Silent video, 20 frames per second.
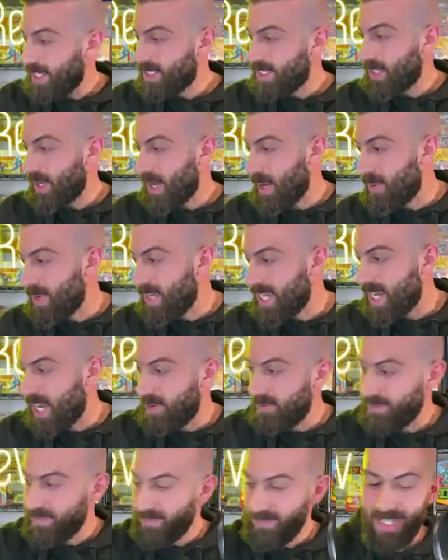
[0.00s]
So here we
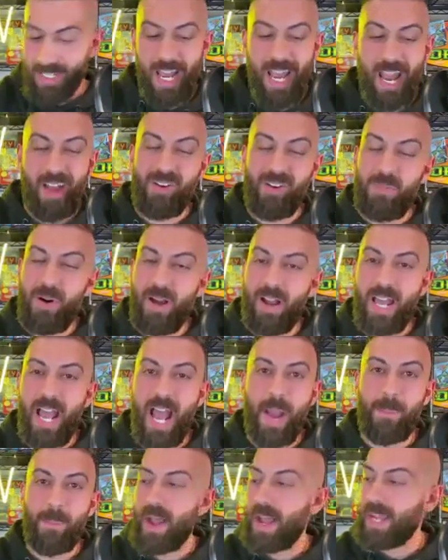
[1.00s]
go. Everybody,
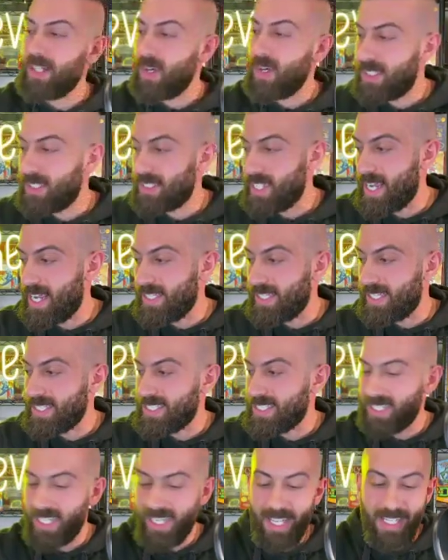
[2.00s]
I probably don't have to tell you
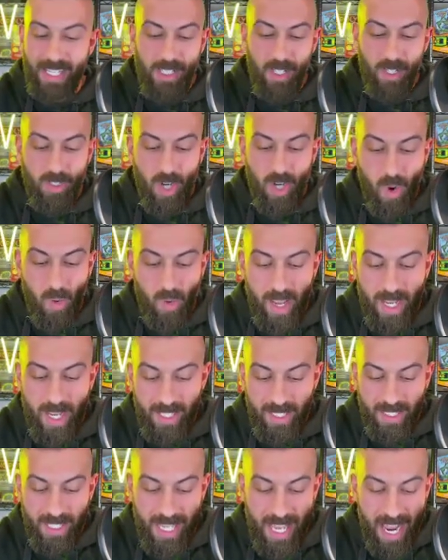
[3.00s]
this. Throw
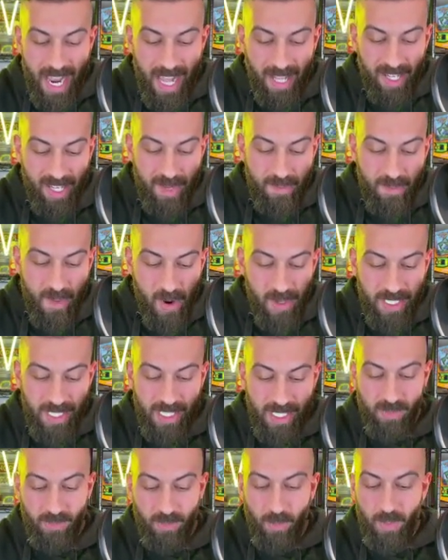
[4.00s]
in the alien
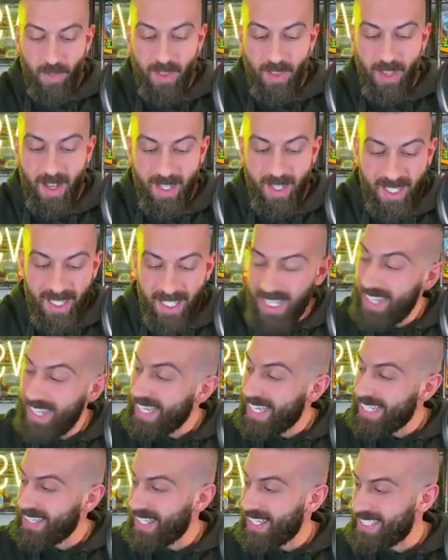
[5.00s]
emojis for the luck
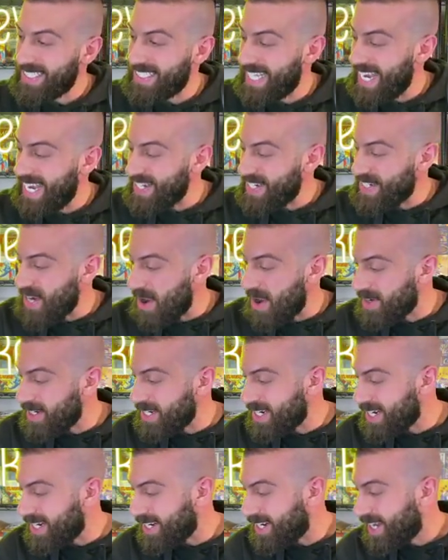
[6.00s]
and let's get it going
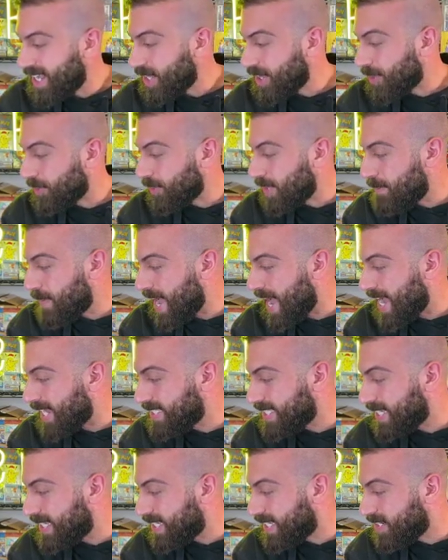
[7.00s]
here. Three
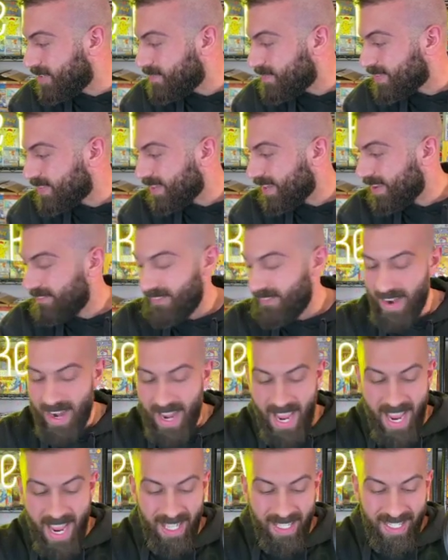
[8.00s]
packs in for
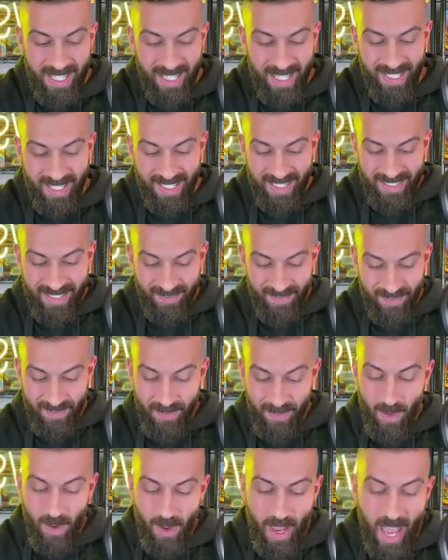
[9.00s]
Alien
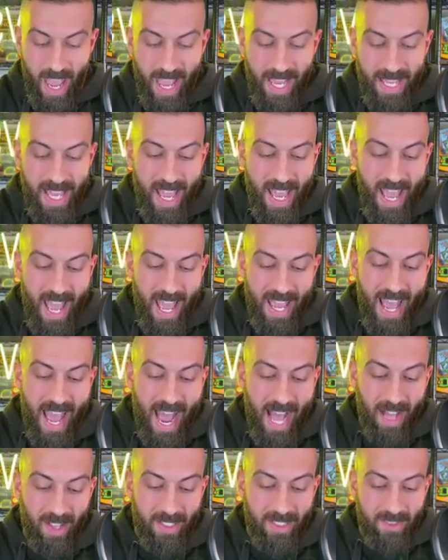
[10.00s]
aka
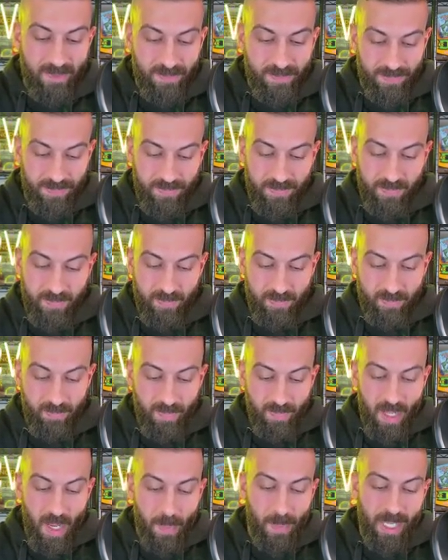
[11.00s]
Alan.
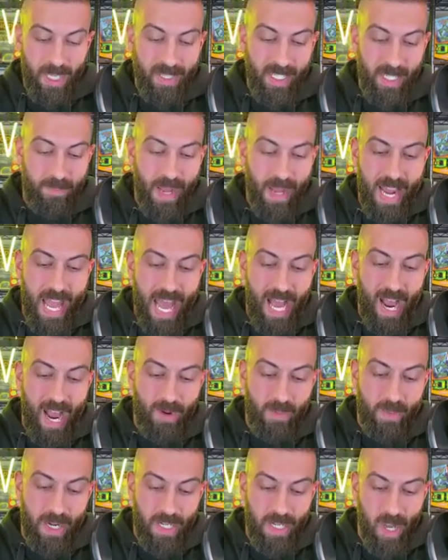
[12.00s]
But I think by now
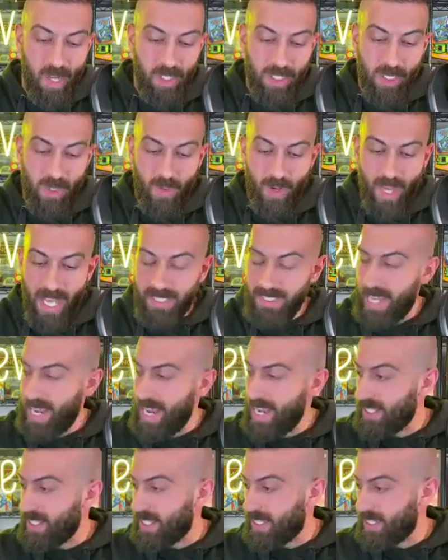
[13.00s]
everybody knows you as
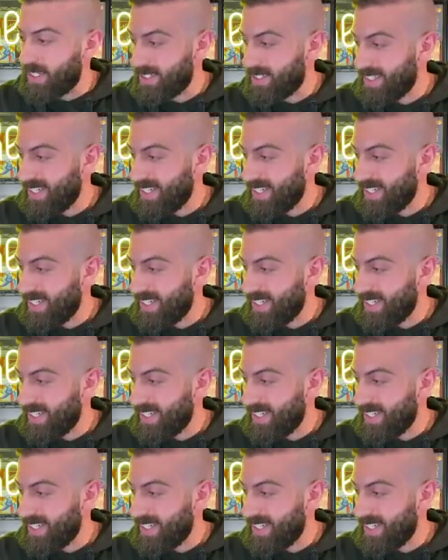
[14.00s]
Alien.